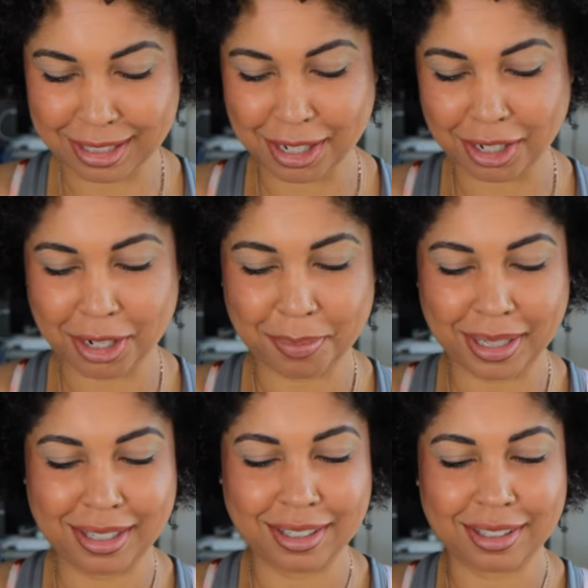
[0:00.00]
stuck
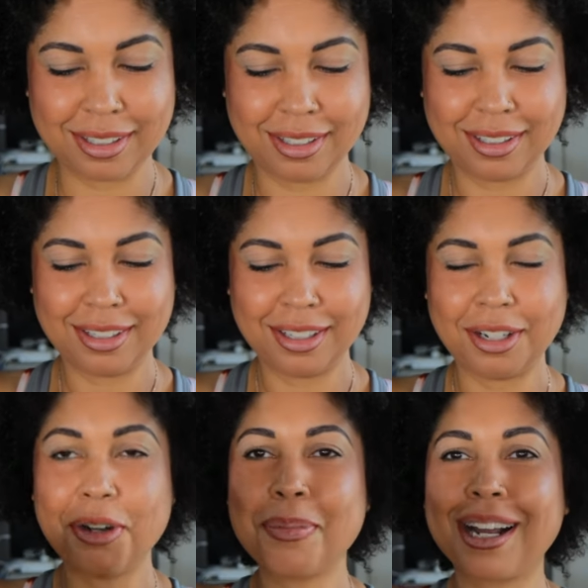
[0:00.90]
up in the,
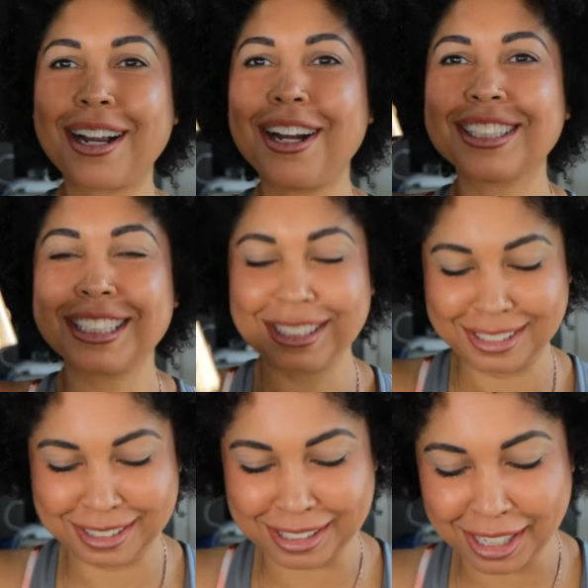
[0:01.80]
oh my gosh, it's
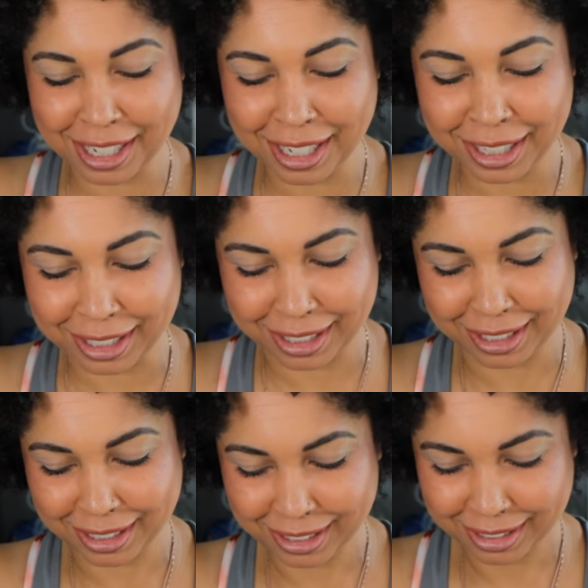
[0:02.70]

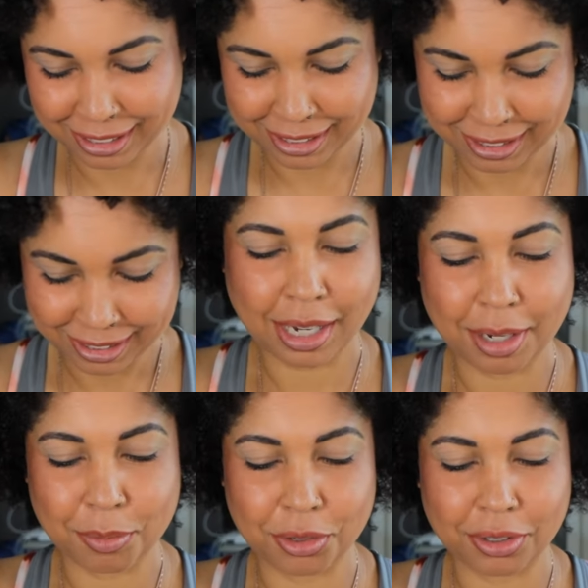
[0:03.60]
stuck.
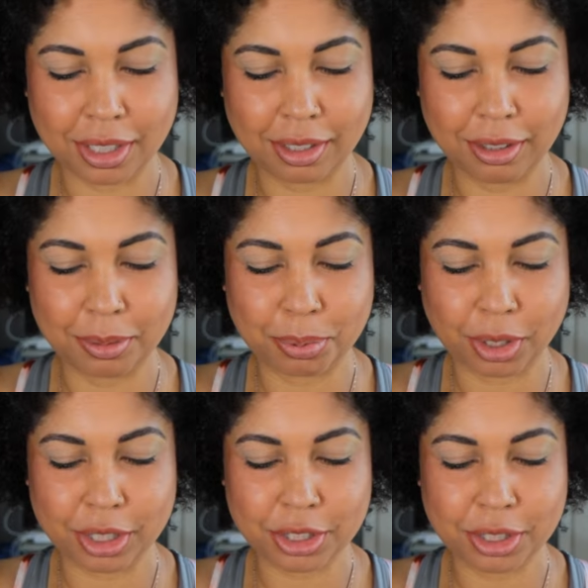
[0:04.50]
I'm gonna get a lip
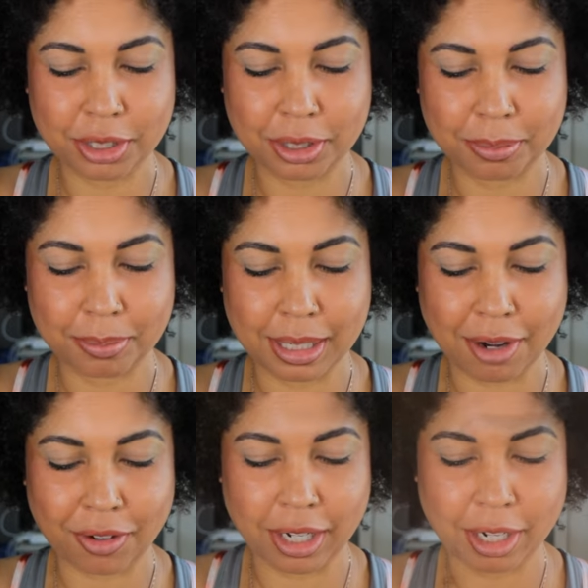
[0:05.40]
brush, but
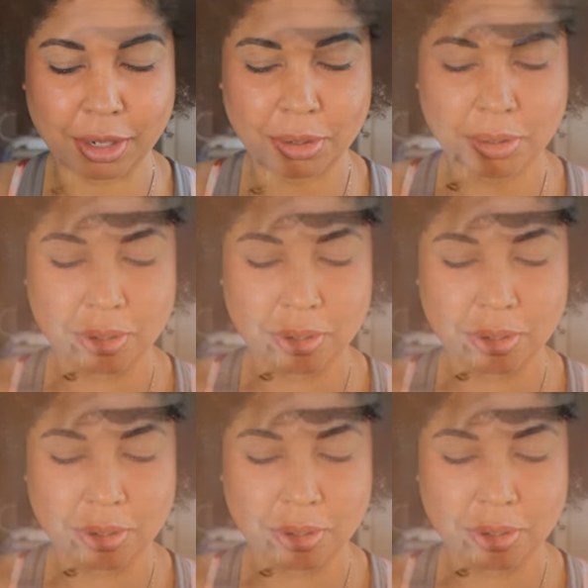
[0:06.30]
not right now.